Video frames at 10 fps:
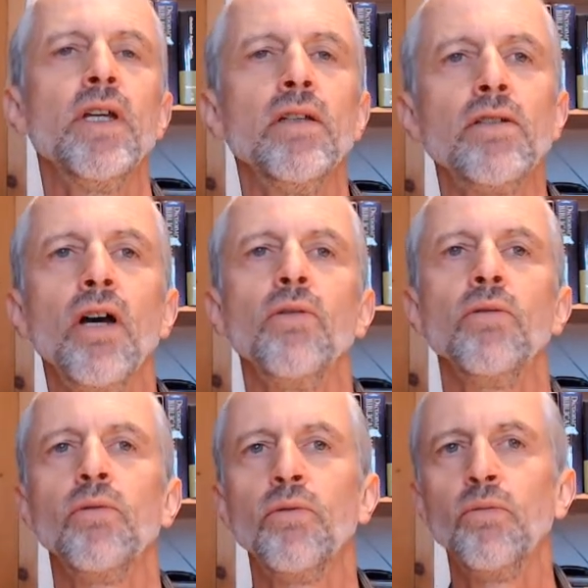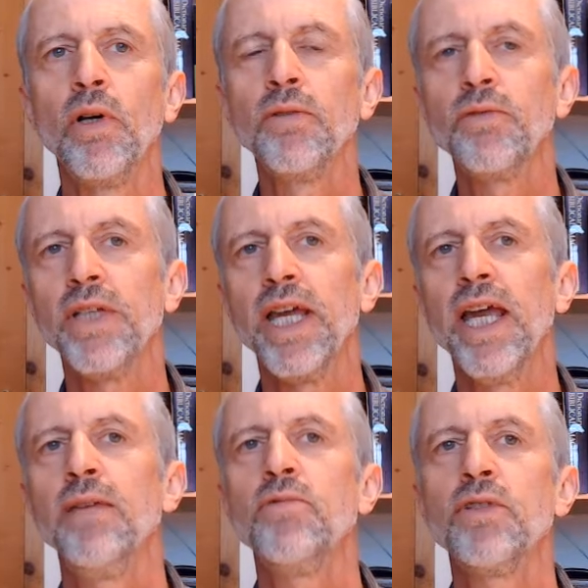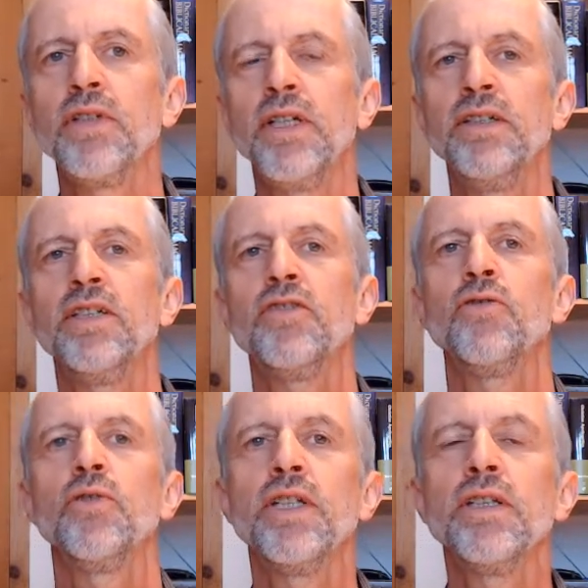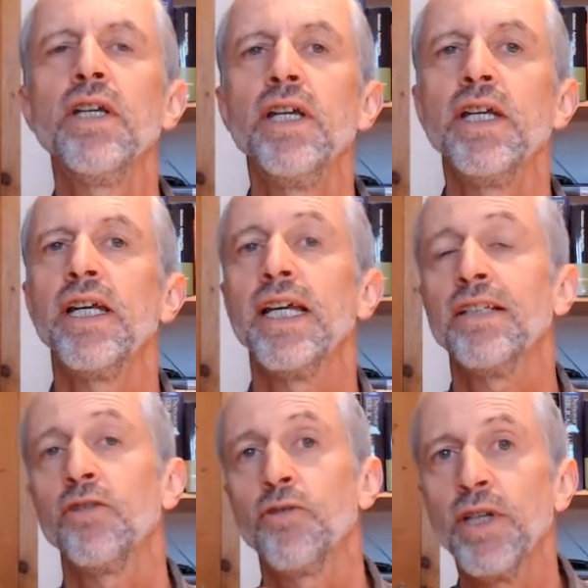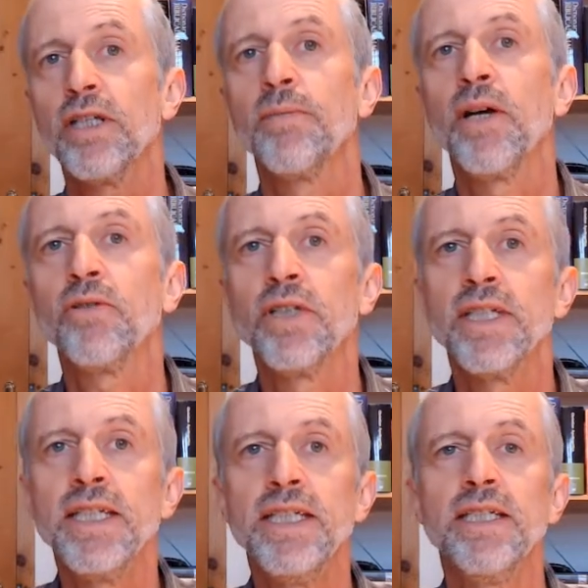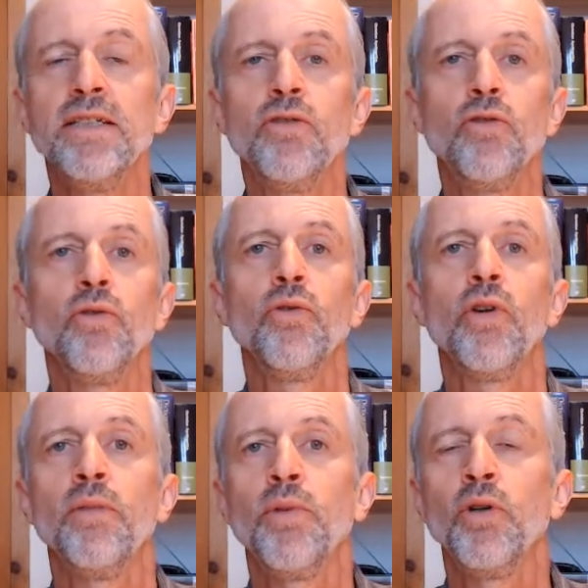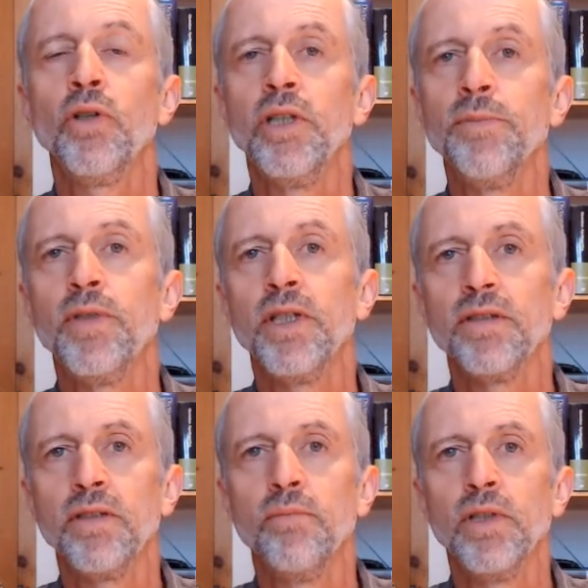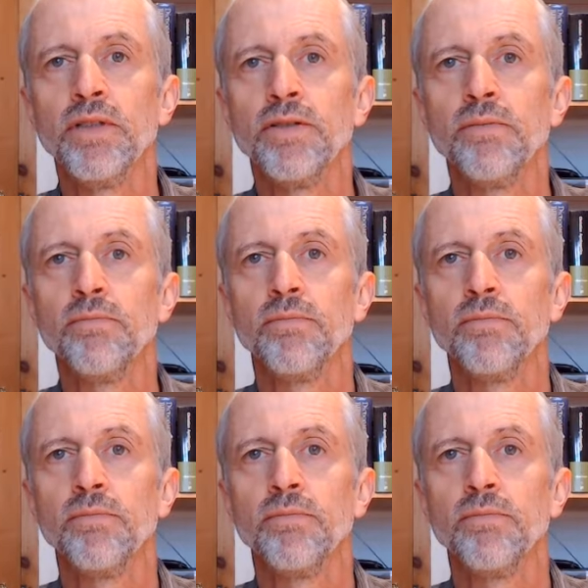So one of the aims in this unit is to think about the key to apocalyptic symbolism.